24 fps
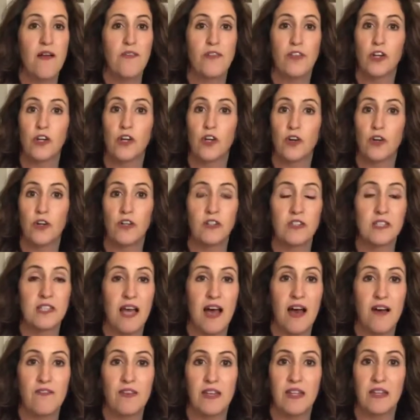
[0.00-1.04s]
The girls
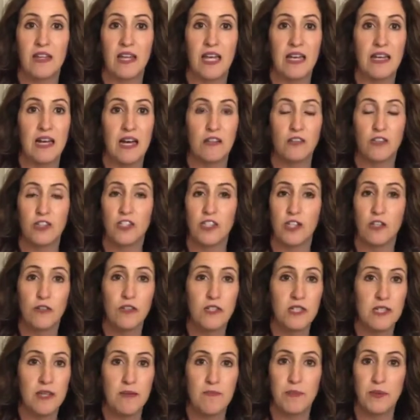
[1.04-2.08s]
have it laid out so
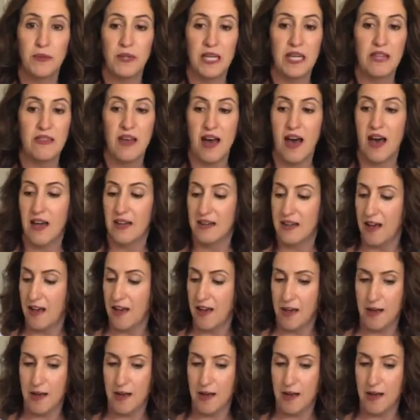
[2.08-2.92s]
simply that